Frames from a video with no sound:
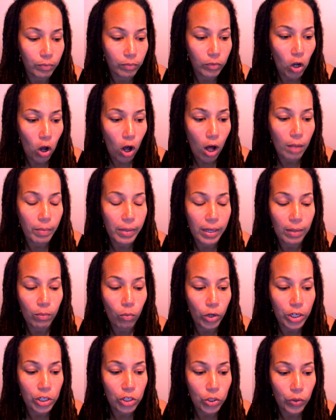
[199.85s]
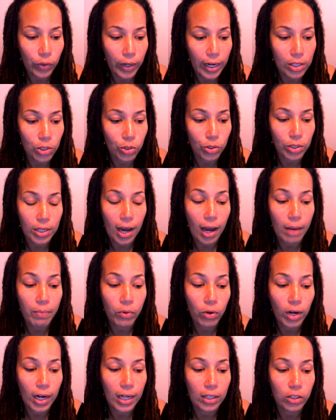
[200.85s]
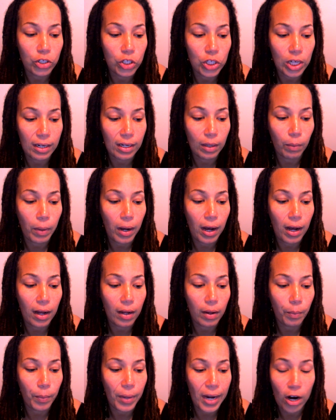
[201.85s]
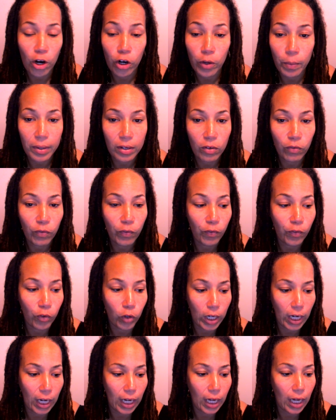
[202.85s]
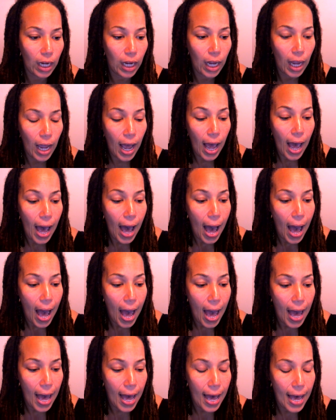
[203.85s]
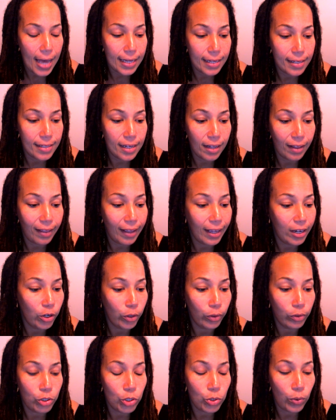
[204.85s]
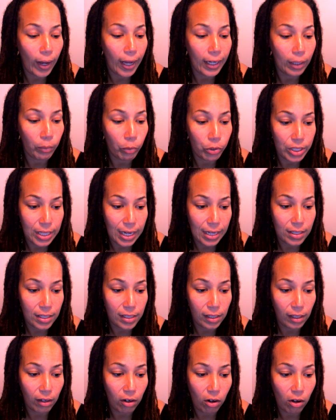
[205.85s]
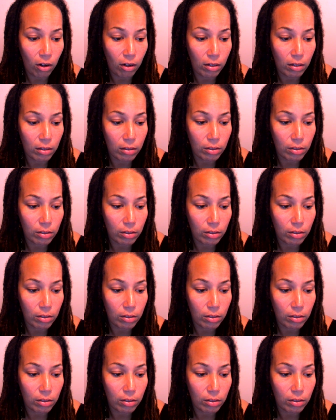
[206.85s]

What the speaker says: Calming Moisturizers, hypoallergenic, paraben free, and they don't do animal testing at all.